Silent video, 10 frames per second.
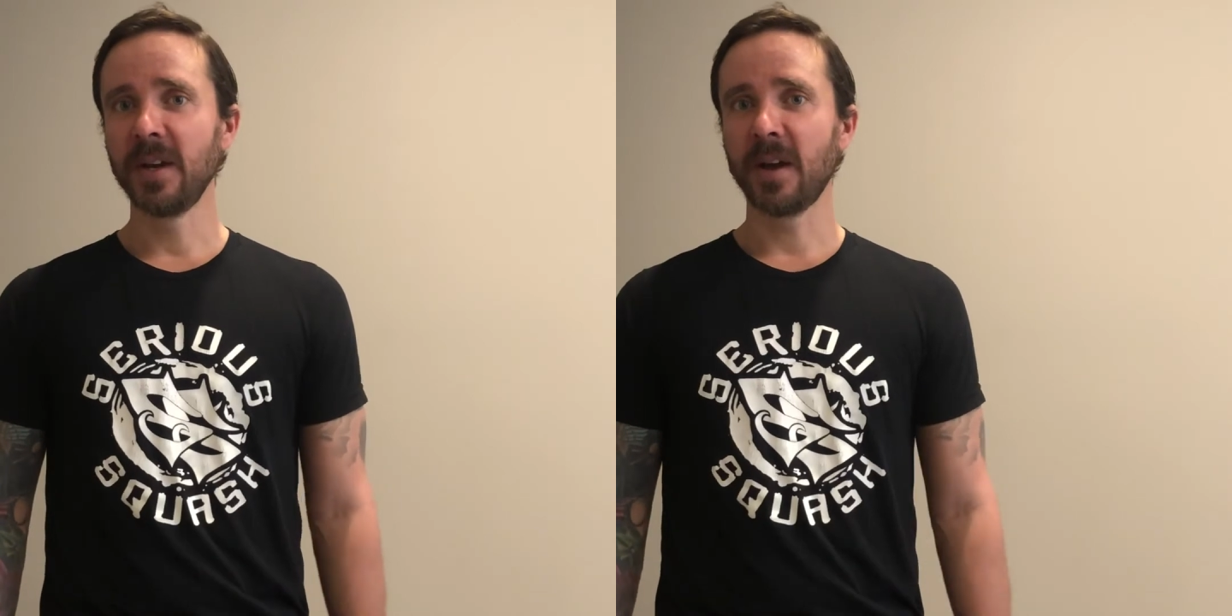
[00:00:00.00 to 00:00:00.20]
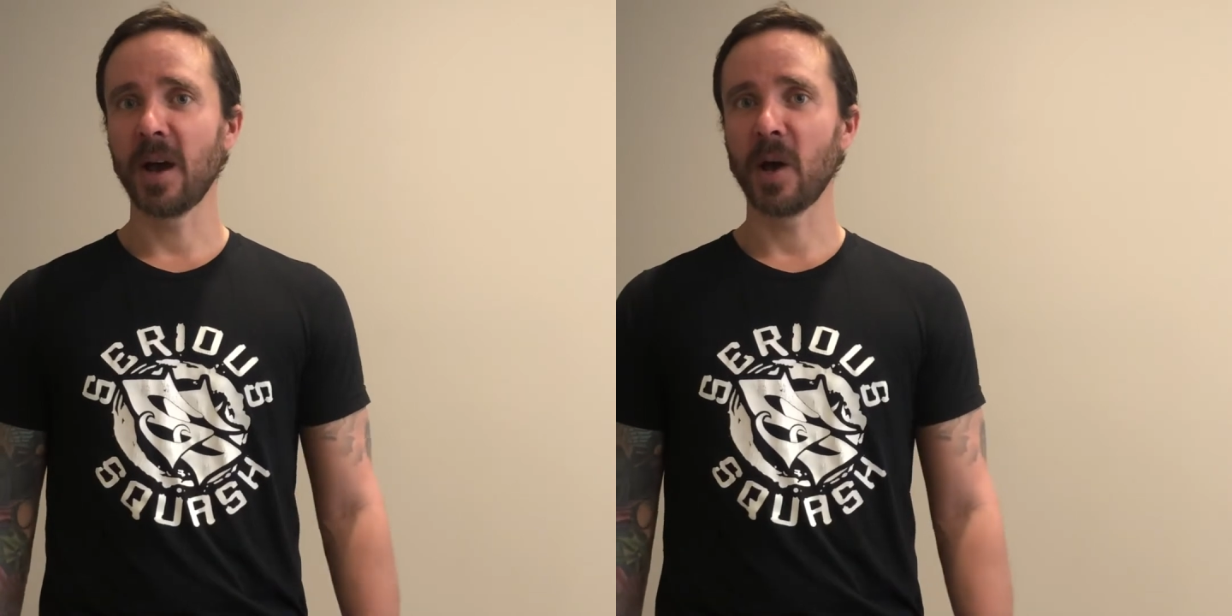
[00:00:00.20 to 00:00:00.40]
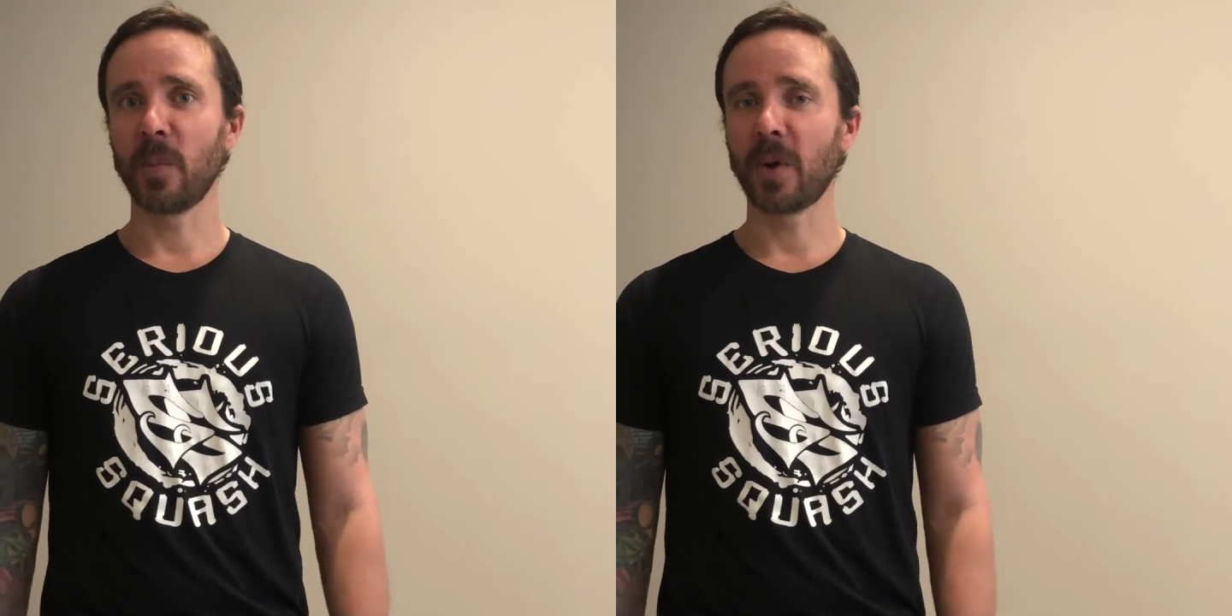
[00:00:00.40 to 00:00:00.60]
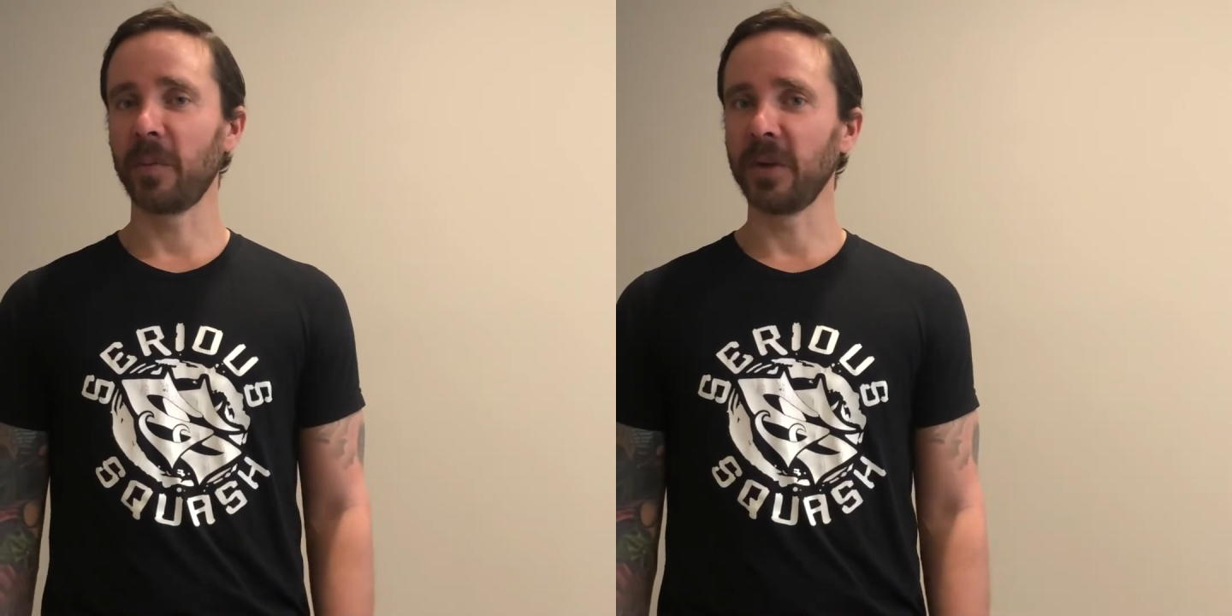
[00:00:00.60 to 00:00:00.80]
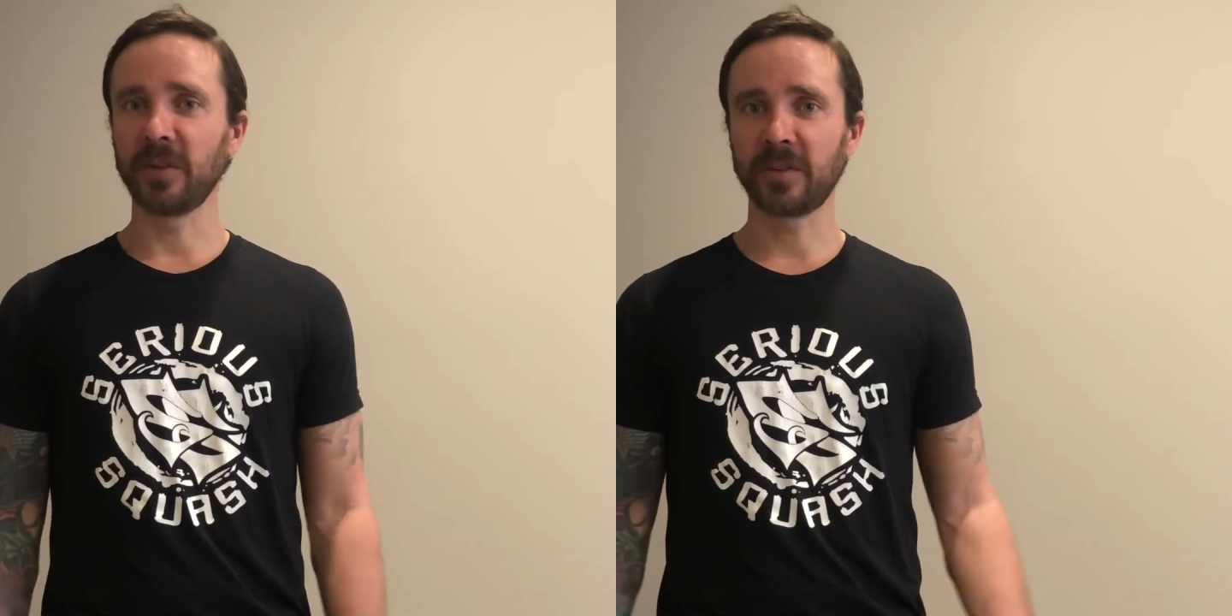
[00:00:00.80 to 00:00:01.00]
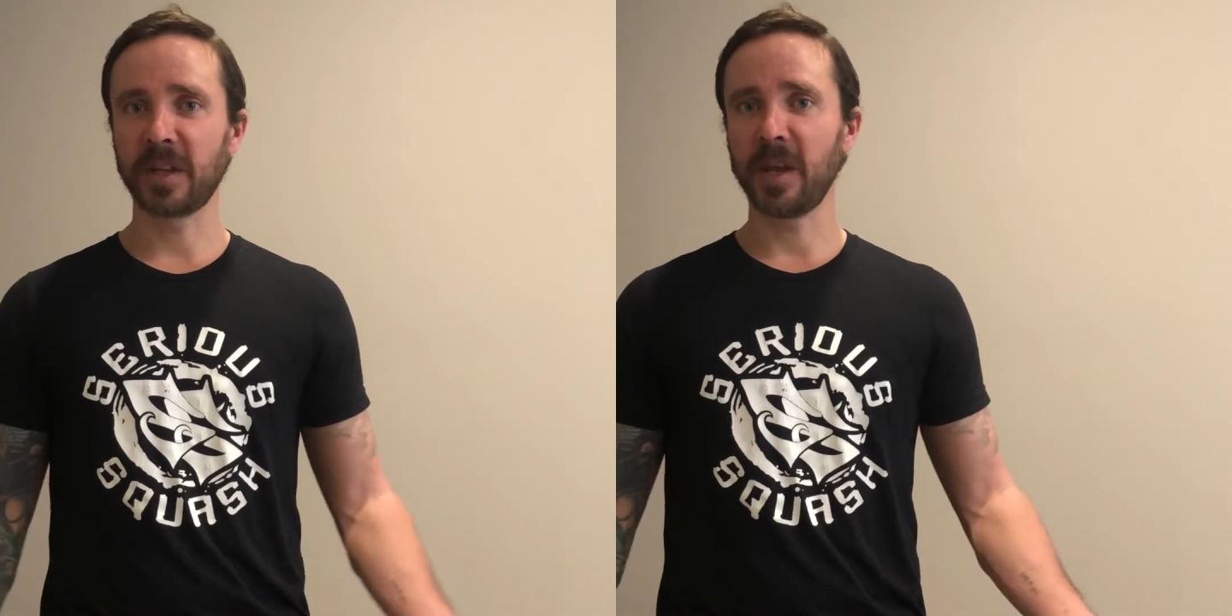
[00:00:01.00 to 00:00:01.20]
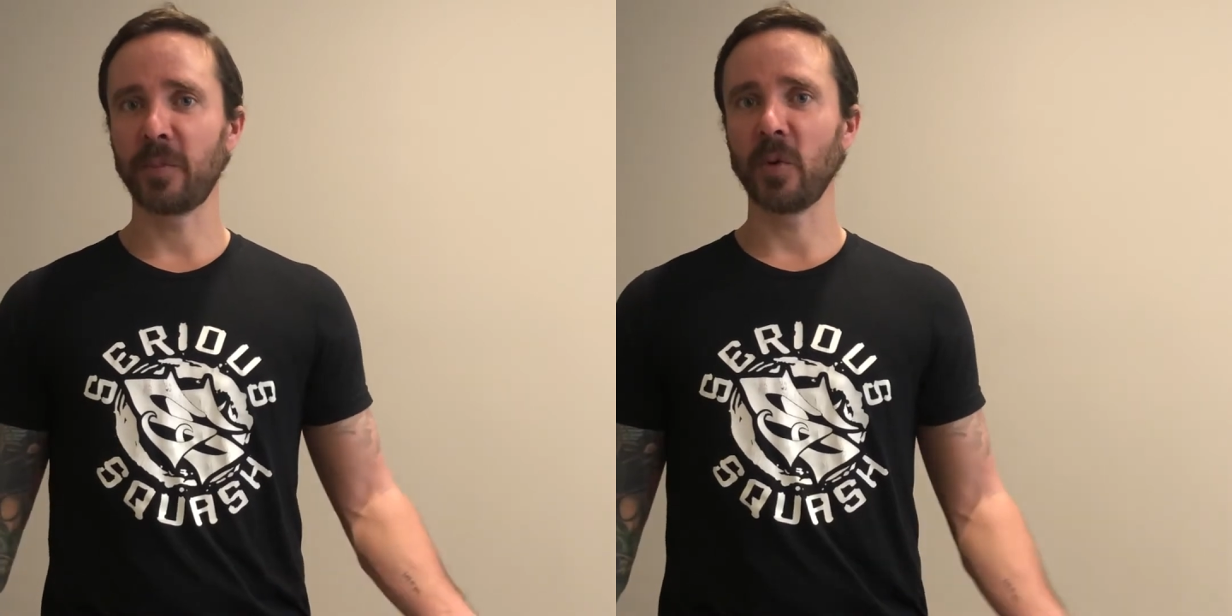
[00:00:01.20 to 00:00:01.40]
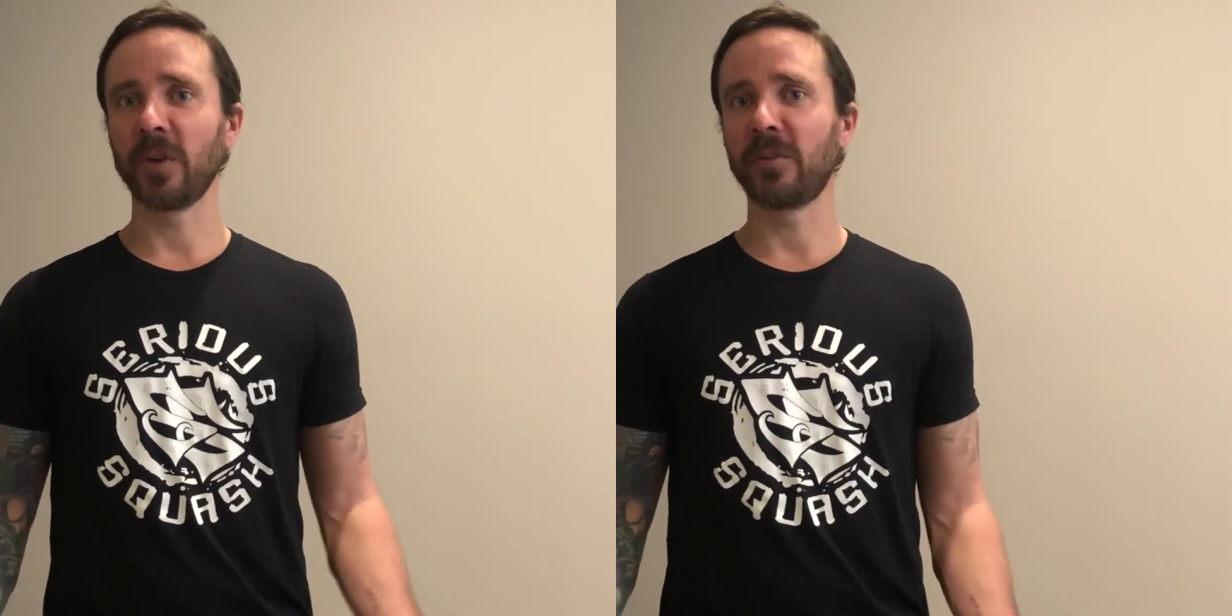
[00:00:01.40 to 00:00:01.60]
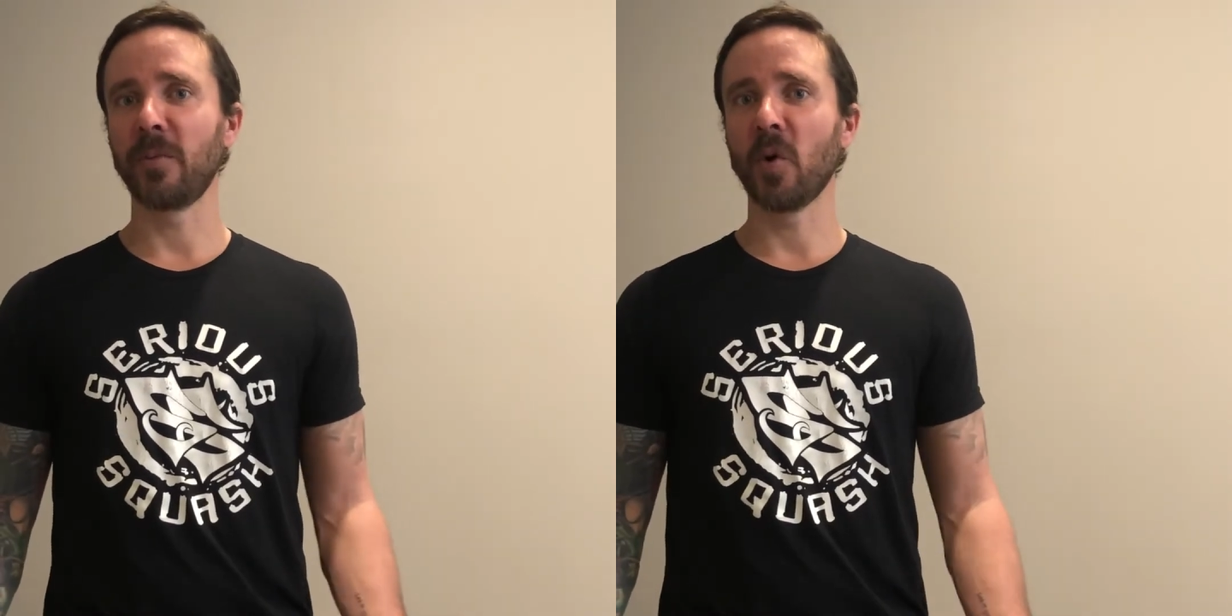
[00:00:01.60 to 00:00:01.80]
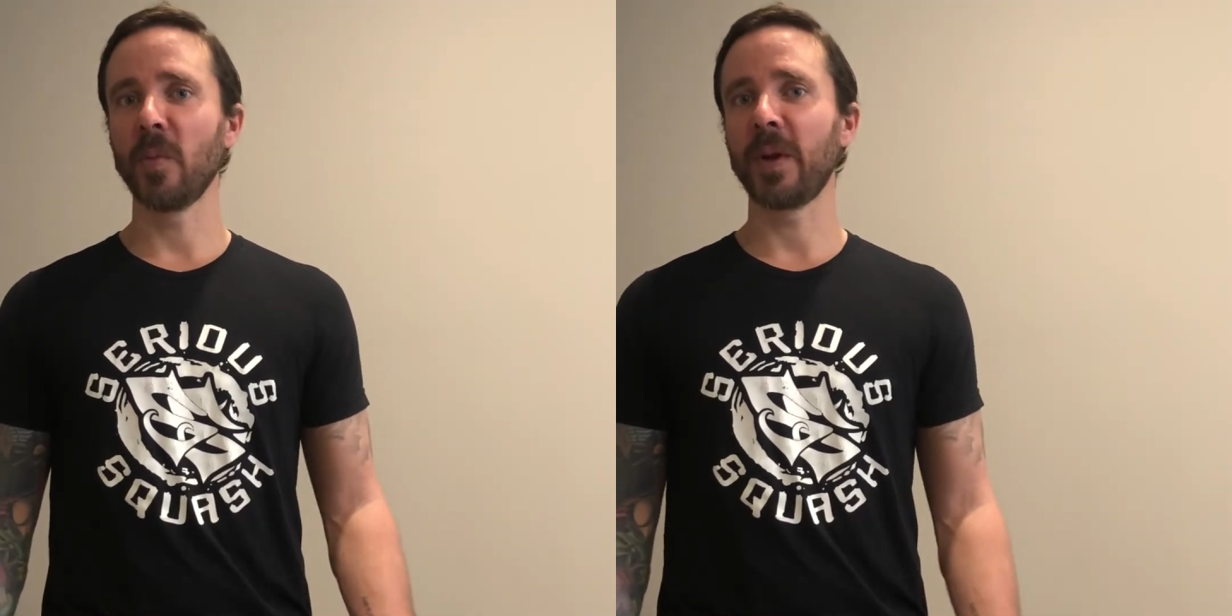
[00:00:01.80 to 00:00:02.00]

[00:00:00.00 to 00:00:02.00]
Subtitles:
I'll probably just keep doing some more,